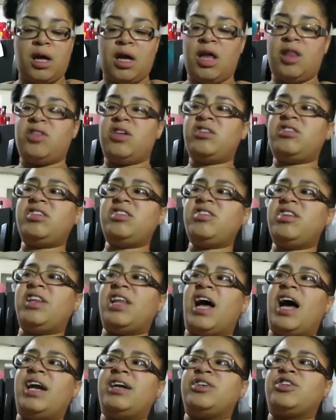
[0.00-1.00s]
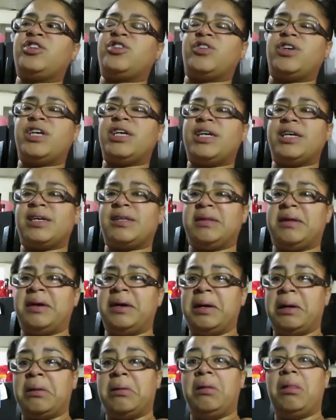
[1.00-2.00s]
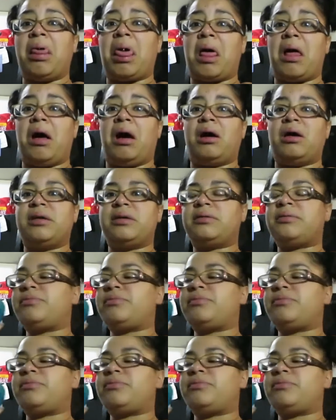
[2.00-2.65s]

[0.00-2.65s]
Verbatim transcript: And this is a lot of drink, like, ugh.